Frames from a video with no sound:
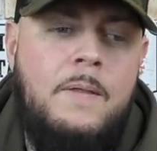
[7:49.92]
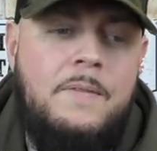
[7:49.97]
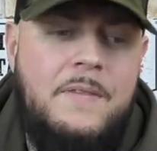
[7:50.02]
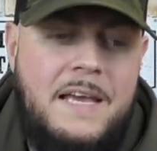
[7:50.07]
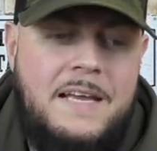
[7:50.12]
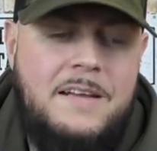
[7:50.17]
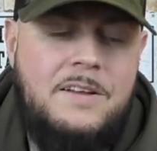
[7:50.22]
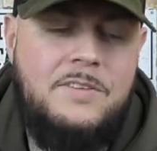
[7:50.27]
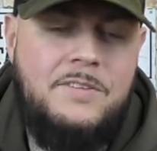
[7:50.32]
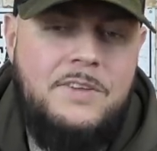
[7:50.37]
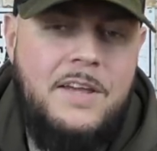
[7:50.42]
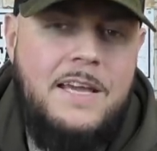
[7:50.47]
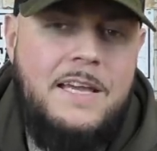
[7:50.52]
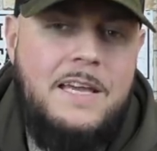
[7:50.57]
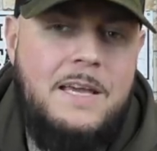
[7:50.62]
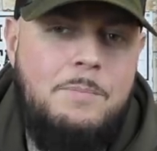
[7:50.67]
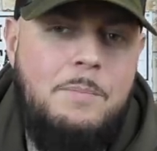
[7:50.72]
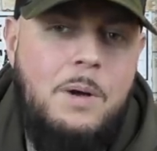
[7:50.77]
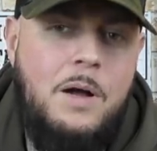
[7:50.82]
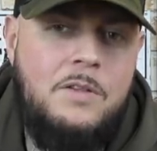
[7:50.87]
They could take
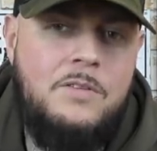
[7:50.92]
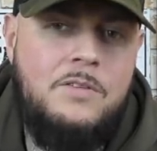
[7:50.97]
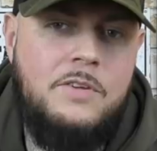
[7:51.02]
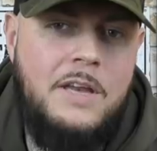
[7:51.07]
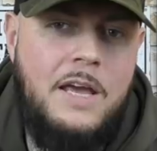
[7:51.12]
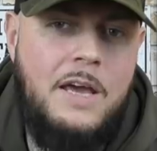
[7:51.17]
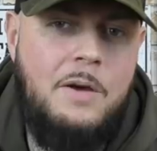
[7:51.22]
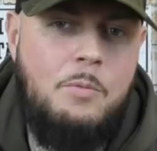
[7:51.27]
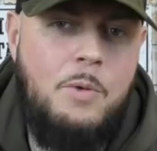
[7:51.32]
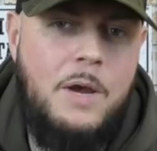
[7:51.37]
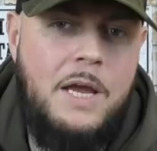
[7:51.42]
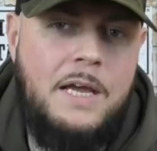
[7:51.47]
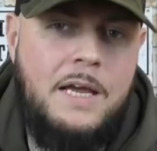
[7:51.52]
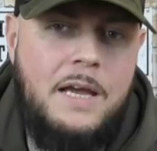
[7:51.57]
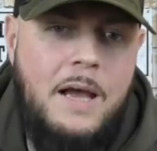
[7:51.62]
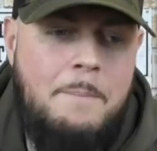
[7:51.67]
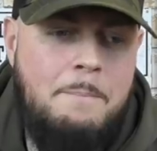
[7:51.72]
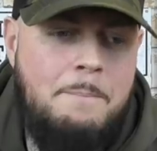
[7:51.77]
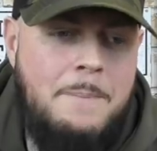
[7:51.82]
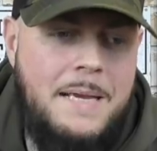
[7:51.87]
him under their wing
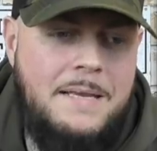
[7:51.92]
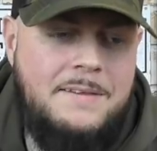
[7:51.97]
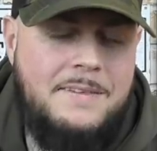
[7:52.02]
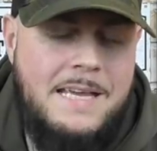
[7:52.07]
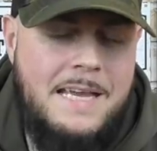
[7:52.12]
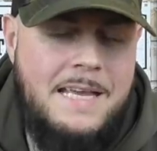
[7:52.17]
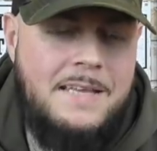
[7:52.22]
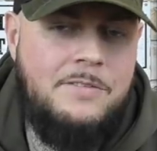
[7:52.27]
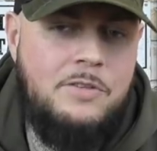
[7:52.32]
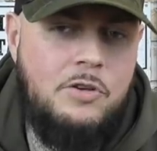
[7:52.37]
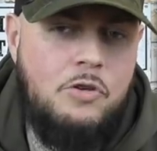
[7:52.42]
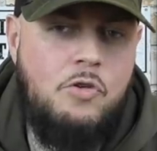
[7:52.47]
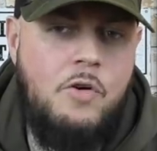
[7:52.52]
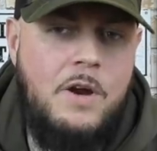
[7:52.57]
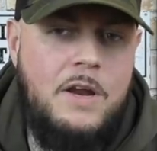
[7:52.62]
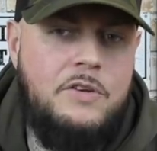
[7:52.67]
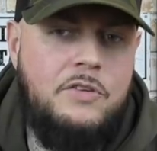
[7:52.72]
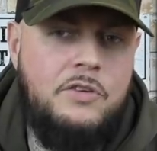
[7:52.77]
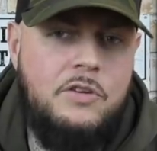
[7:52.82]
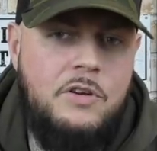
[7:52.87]
and make the
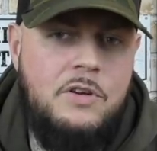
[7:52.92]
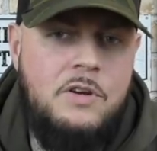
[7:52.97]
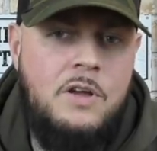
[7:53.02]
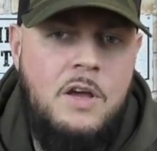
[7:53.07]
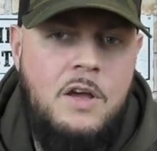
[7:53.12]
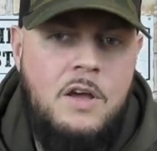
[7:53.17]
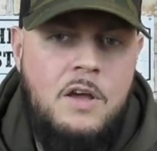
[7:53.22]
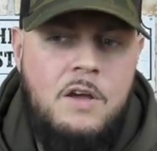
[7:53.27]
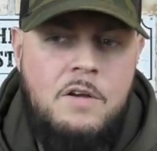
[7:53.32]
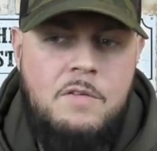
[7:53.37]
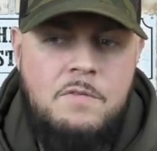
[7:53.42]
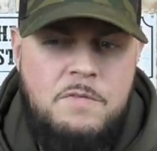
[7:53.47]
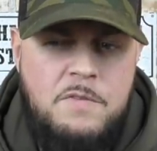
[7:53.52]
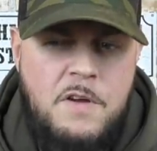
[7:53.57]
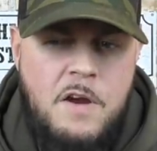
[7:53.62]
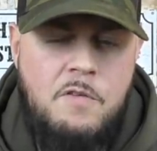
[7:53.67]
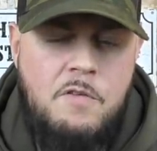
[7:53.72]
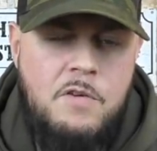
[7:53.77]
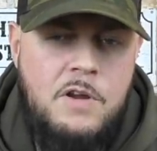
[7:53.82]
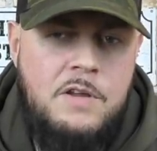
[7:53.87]
integration
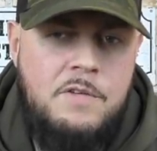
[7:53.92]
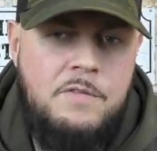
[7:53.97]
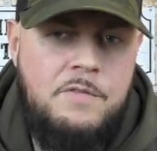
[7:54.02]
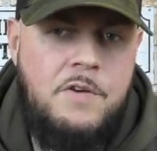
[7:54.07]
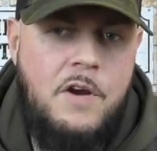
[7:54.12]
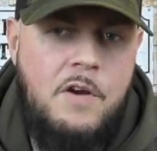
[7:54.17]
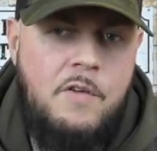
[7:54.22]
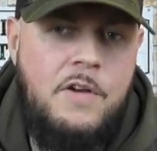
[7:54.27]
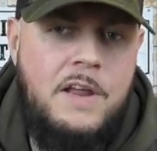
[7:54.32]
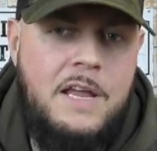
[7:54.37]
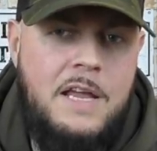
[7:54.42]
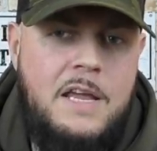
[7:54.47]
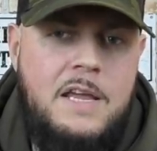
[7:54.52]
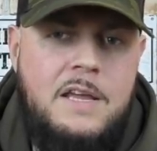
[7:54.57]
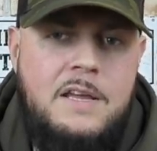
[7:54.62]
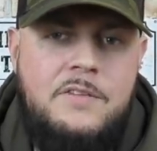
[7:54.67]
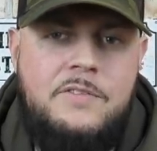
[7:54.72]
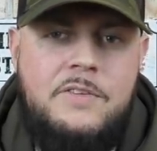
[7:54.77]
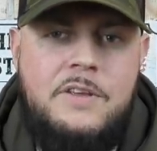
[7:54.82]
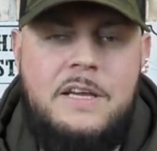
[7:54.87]
very, very
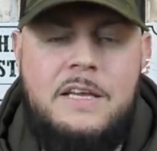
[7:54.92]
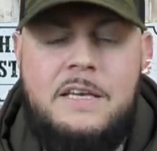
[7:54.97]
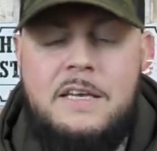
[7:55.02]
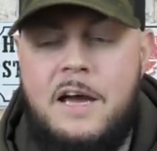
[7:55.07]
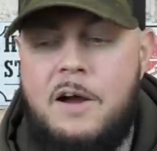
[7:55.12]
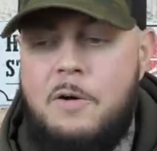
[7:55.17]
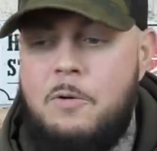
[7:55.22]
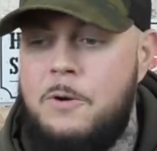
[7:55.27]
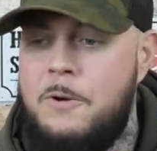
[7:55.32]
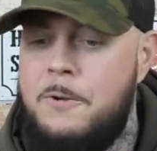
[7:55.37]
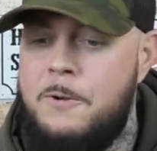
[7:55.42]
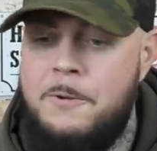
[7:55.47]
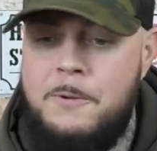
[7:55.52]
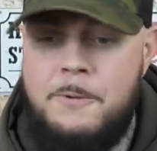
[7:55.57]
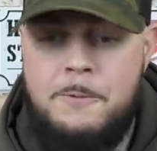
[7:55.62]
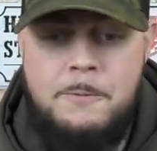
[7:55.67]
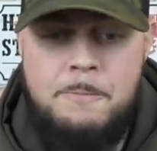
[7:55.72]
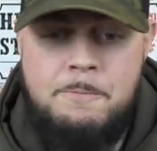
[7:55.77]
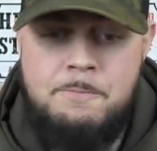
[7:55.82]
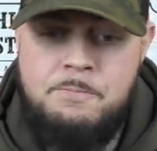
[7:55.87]
easy. Now,
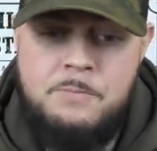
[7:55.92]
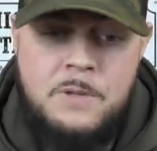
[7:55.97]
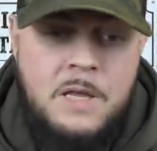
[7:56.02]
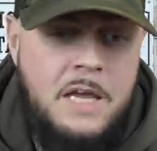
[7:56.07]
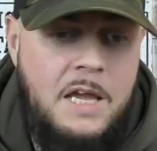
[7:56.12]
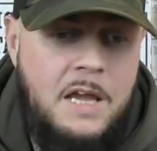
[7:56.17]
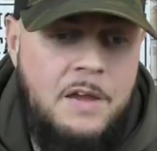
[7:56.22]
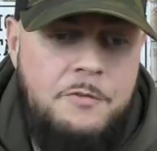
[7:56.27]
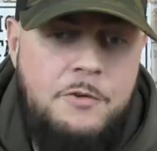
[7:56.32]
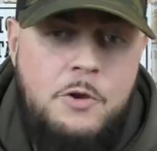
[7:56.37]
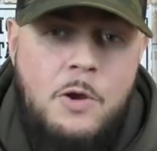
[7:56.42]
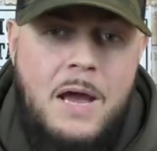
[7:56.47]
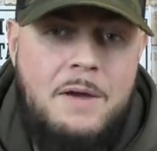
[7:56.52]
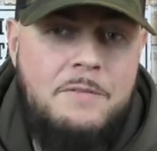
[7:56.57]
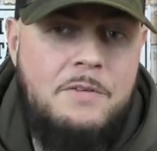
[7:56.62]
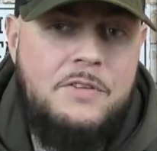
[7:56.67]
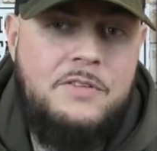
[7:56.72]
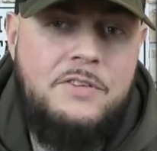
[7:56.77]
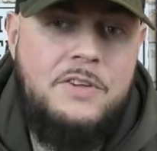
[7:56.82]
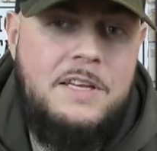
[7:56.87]
if you
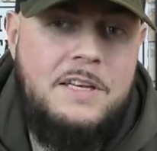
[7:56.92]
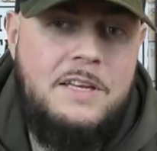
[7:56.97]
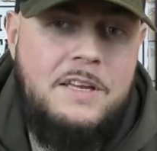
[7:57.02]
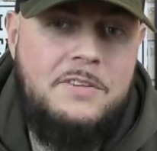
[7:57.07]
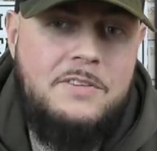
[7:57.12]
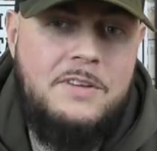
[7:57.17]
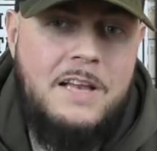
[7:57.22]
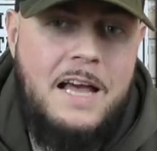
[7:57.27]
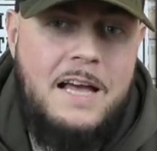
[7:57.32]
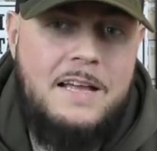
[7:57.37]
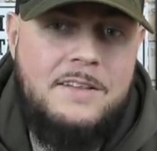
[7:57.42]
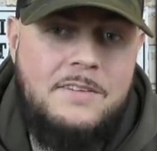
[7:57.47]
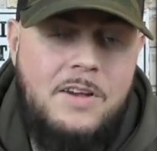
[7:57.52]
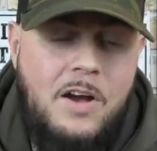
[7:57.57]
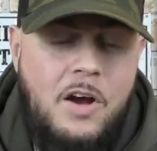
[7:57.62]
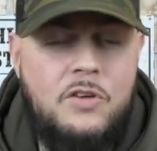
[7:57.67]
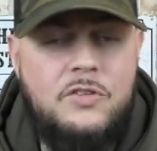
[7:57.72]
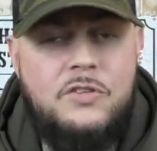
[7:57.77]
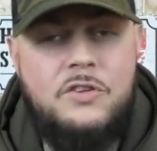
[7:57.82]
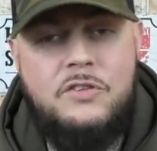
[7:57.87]
haven't seen this lad,
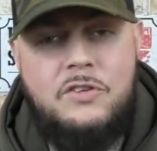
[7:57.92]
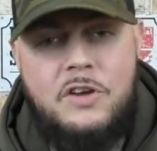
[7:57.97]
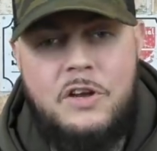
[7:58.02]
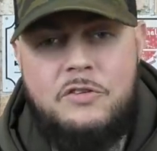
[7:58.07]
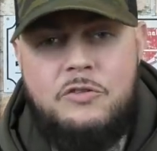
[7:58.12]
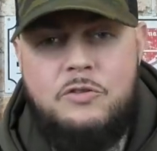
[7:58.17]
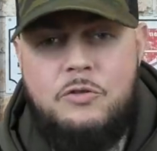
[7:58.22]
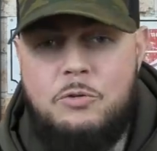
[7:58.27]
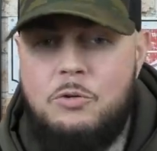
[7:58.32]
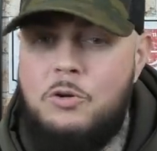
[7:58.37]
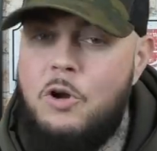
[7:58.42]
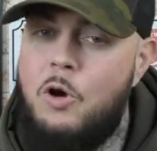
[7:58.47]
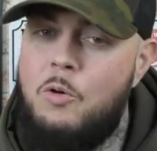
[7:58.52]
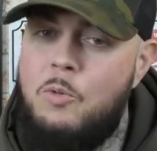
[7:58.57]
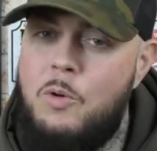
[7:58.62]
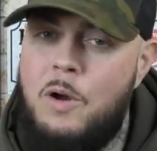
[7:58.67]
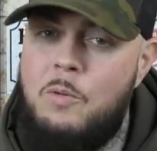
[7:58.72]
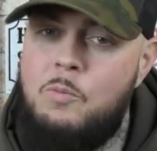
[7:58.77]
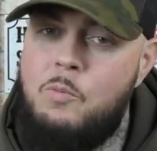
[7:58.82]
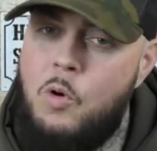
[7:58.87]
I suggest you
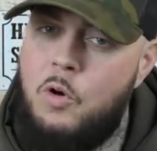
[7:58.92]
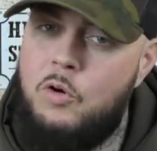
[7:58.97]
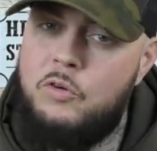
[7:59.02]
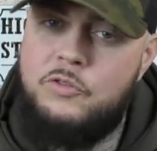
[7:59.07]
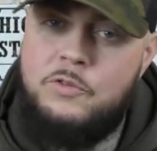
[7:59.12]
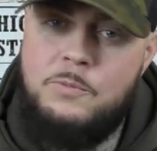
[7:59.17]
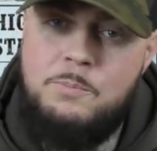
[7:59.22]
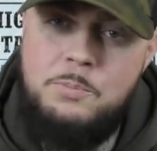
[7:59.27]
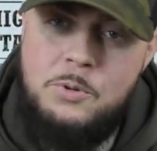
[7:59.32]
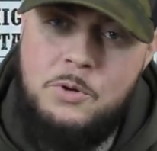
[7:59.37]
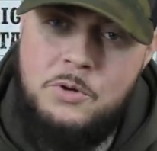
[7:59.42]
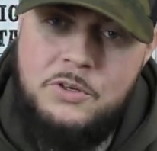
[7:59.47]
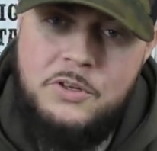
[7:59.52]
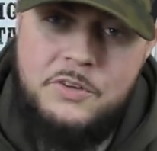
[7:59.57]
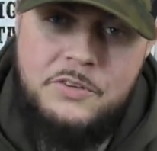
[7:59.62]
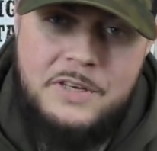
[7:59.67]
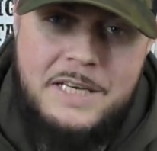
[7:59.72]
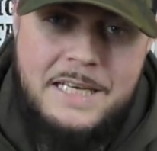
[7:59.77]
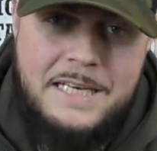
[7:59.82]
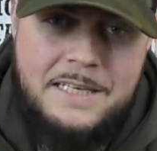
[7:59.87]
go and watch some
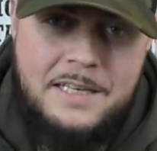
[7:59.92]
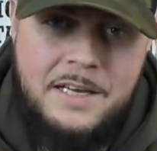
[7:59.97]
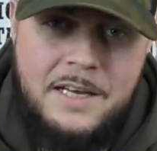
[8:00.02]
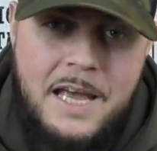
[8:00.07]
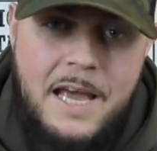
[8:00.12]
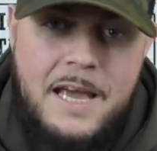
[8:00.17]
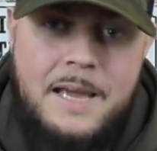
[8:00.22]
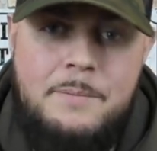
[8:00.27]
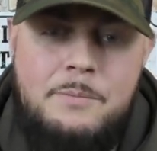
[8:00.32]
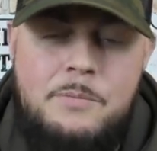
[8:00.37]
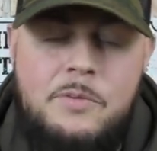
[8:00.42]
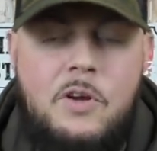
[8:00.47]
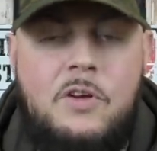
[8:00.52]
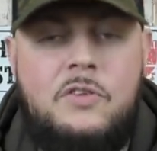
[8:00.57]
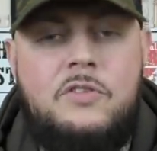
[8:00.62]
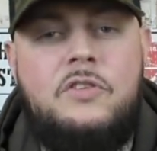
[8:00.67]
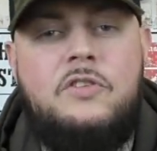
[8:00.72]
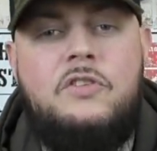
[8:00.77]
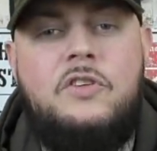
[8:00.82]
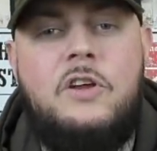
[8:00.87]
Bundesliga games. I
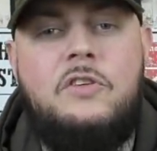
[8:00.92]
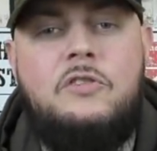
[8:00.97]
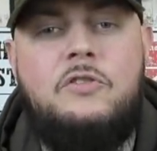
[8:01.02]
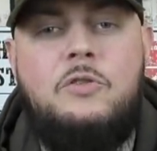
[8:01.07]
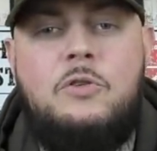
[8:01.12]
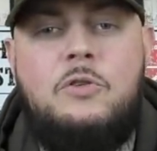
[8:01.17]
suggest